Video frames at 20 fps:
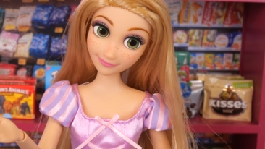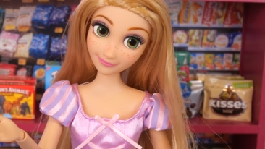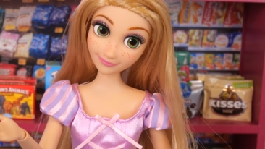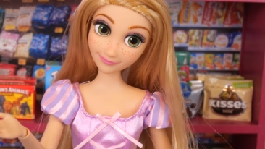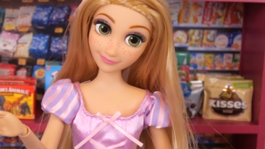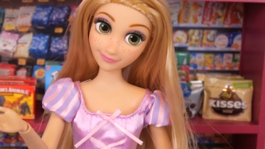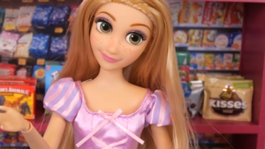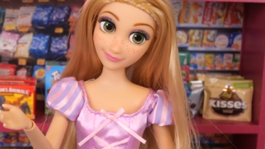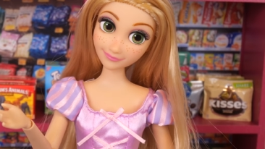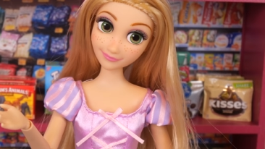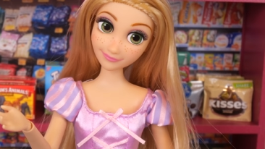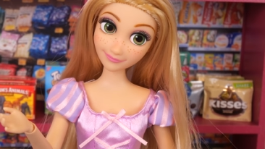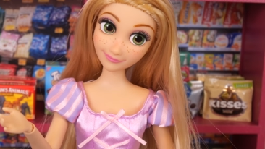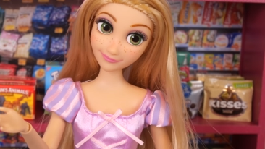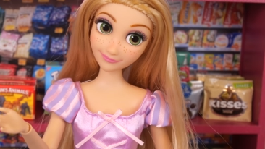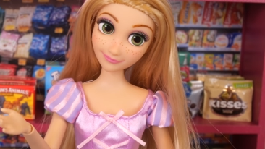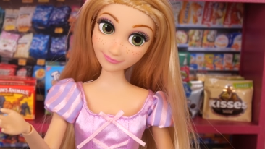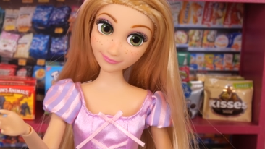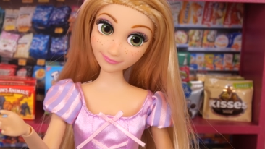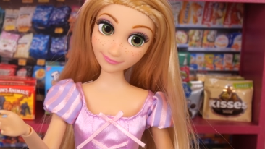I don't know,
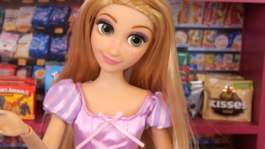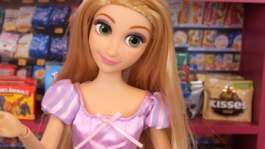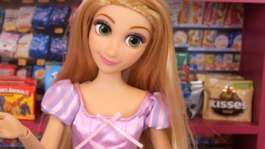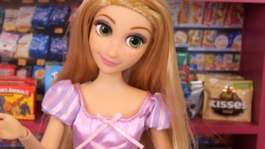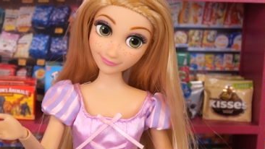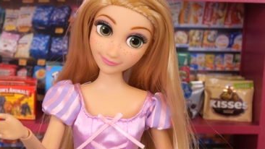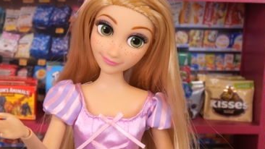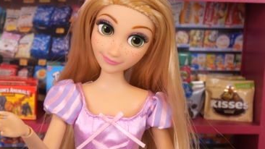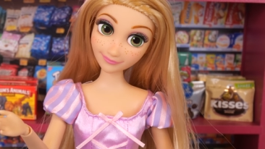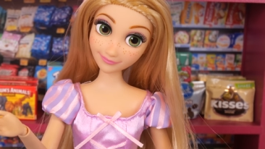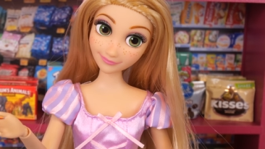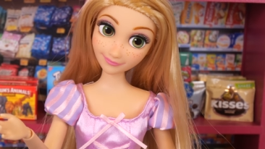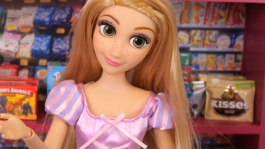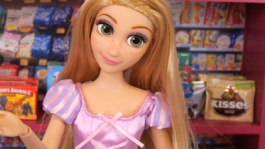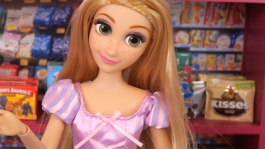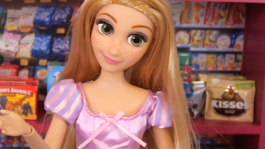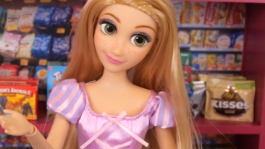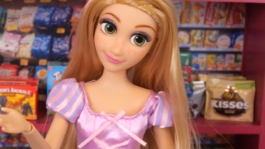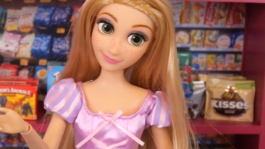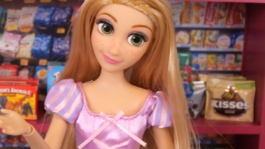Rapunzel. He
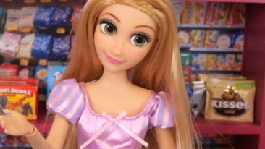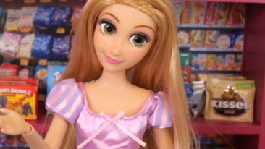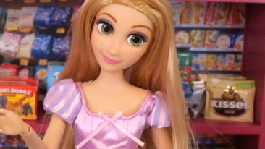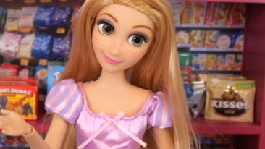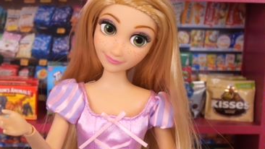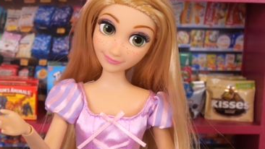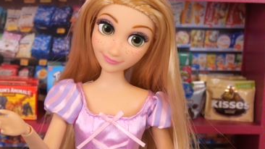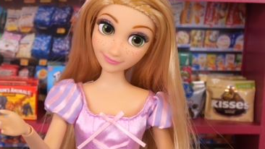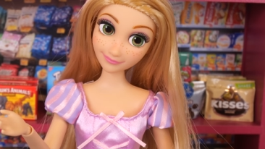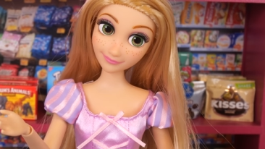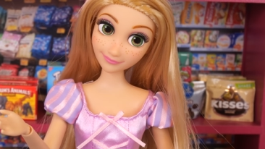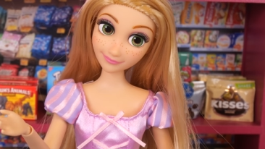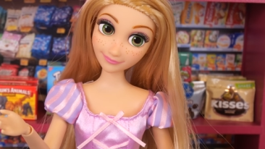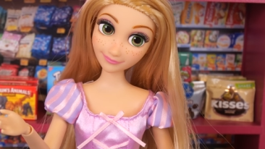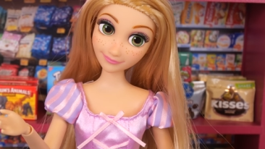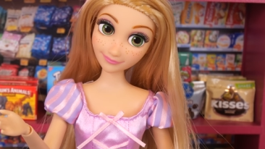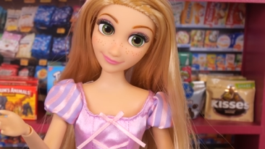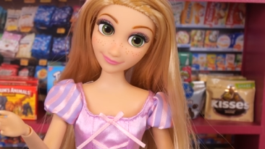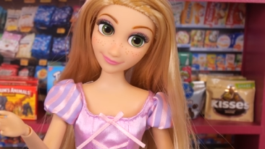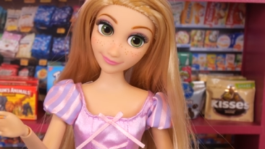might be onto
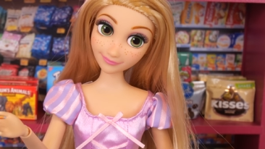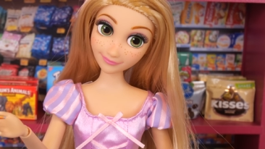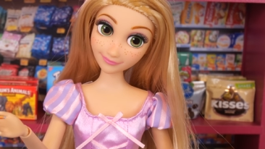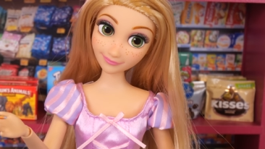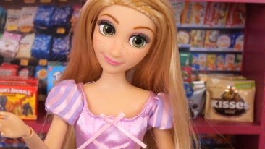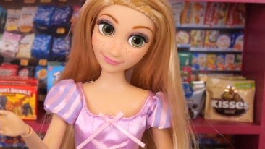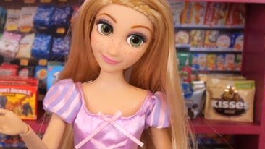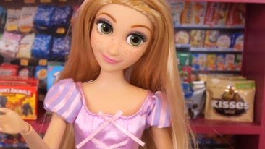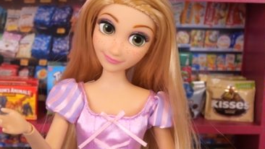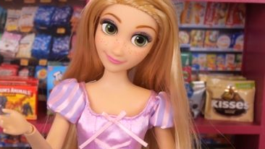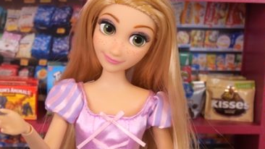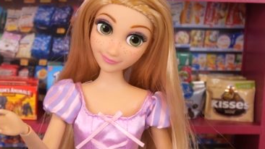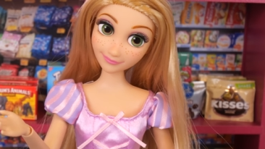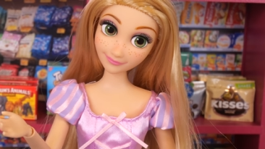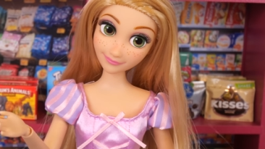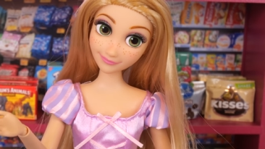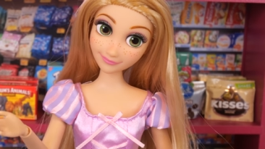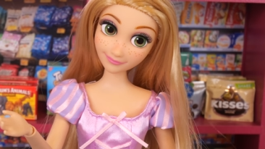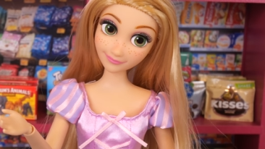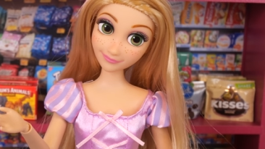something. You've just been
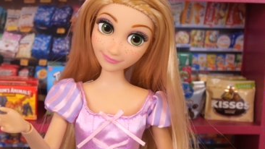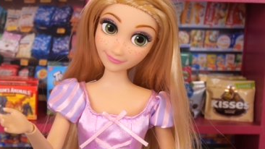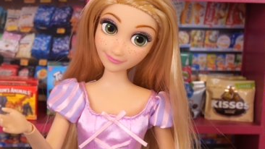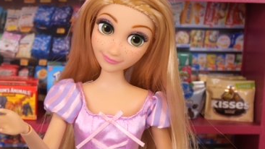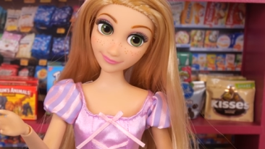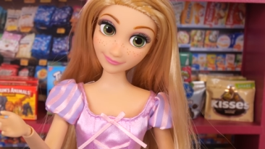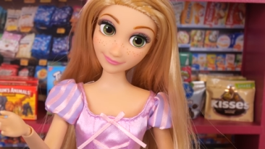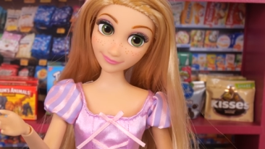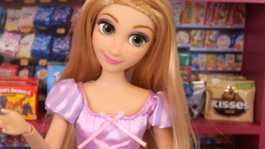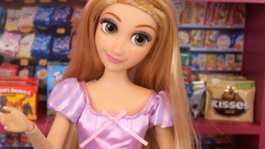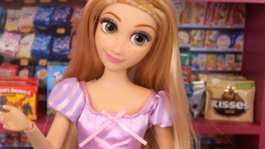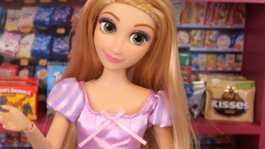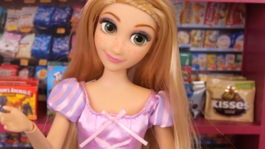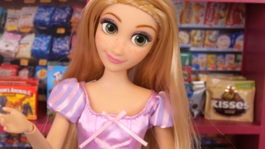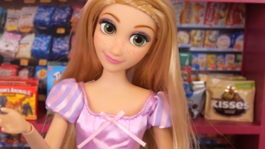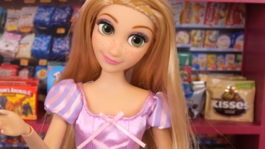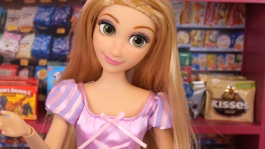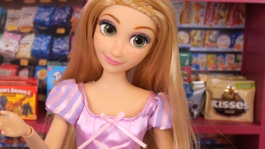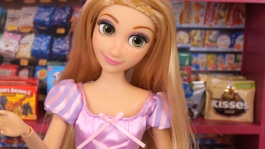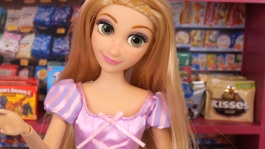sitting in the cart this whole
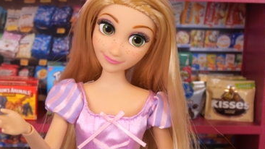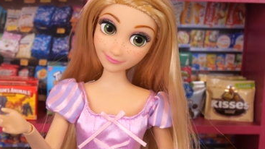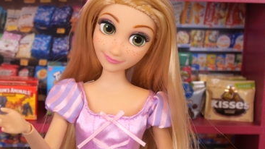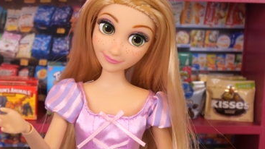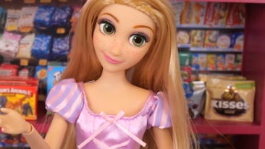time.